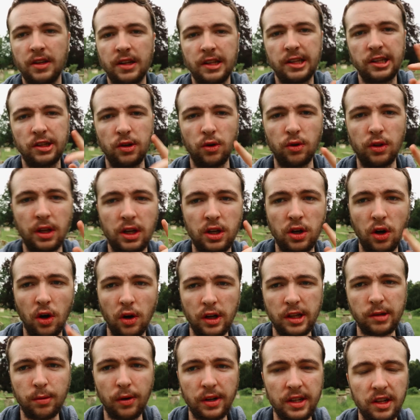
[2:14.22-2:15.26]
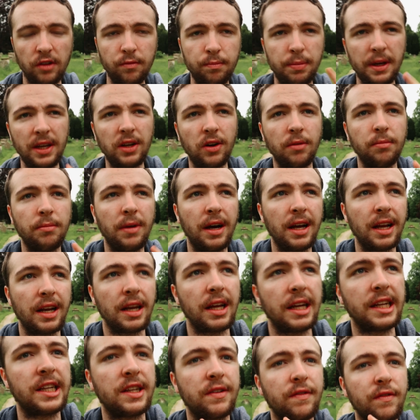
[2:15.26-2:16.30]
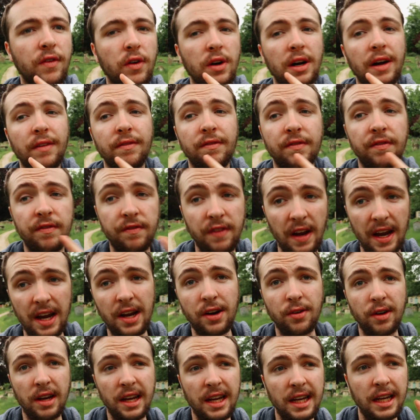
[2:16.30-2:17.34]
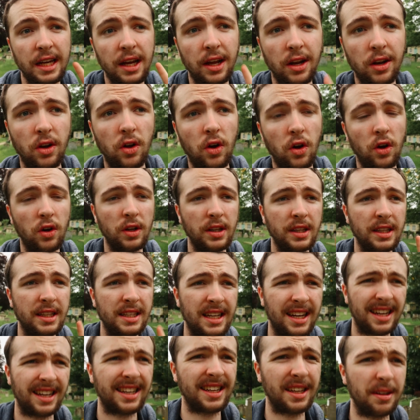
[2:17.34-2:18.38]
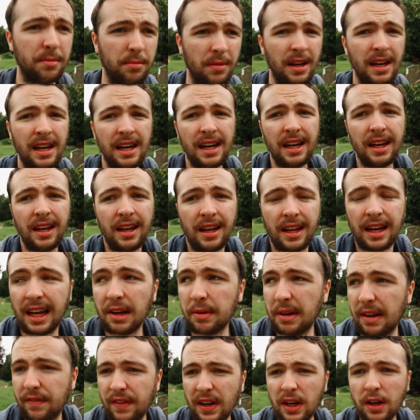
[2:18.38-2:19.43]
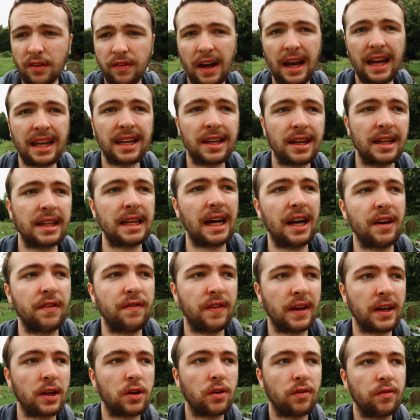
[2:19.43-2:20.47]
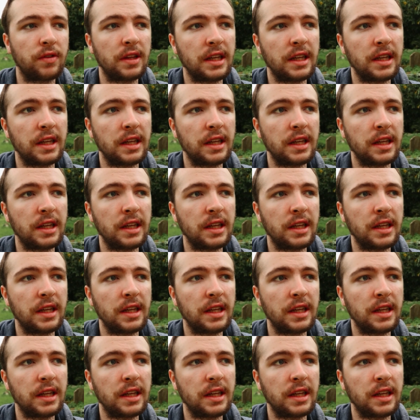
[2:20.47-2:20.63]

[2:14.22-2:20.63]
So the Cotswolds have been on my list for a very long time. Like when I think of England, I think of